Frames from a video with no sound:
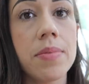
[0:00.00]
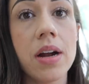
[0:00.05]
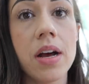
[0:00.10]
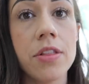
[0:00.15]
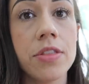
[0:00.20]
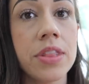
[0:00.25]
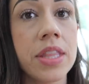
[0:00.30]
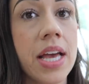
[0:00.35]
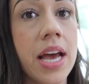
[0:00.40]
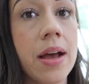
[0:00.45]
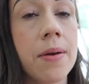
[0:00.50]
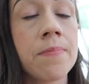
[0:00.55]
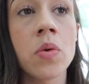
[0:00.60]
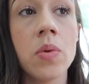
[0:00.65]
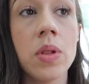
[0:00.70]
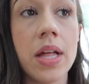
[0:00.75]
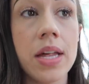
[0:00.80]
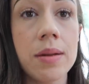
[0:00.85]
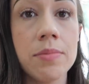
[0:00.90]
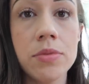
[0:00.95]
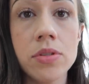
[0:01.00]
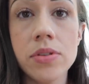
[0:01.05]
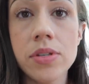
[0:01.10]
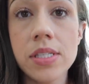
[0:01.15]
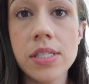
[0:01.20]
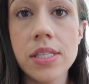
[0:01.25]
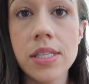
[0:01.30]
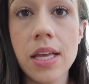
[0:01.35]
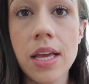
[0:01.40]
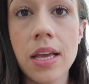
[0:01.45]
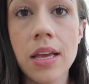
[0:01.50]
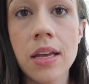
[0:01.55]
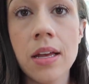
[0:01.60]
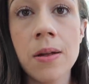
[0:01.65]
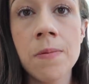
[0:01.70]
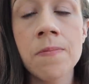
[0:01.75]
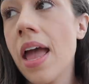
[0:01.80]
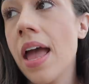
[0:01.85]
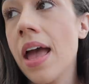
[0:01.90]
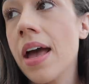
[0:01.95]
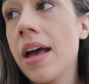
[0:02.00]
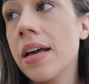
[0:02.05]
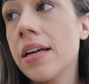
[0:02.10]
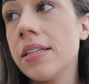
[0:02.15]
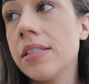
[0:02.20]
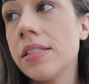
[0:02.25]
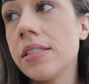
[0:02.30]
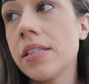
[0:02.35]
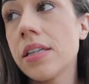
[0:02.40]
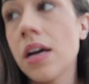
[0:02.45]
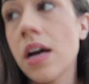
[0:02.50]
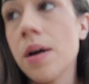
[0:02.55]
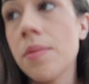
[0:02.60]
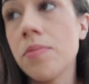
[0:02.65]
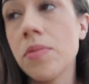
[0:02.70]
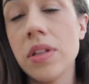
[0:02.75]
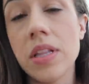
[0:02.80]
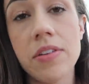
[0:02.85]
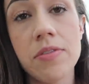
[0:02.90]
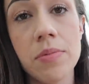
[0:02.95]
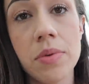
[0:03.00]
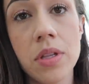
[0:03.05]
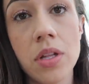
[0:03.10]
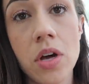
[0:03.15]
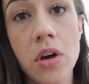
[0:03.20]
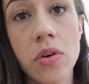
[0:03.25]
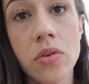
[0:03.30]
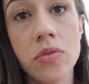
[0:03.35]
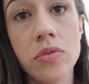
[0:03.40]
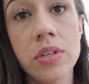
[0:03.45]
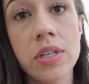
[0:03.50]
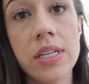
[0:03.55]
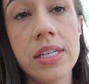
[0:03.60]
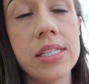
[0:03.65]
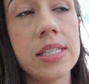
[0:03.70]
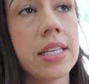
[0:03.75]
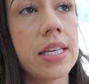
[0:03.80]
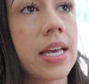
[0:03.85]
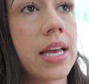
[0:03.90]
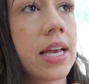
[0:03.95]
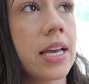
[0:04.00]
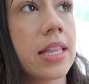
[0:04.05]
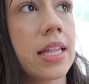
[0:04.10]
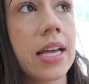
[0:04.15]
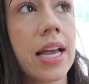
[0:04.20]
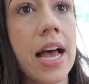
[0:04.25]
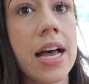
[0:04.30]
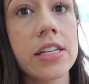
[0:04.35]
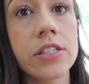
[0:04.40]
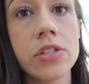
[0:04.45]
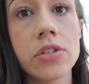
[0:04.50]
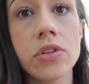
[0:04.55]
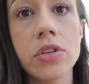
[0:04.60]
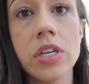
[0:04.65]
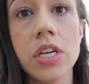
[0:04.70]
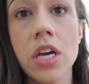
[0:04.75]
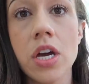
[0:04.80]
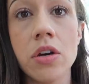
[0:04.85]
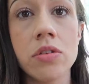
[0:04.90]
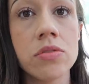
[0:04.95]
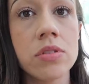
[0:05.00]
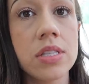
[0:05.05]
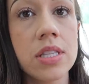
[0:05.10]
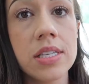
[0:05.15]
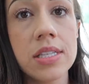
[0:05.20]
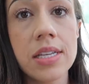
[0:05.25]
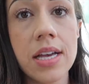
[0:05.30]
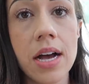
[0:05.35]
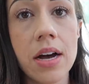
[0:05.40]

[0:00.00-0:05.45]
But other than that, we let him do his thing and um, we leave him alone. He's the king of the castle. He owns this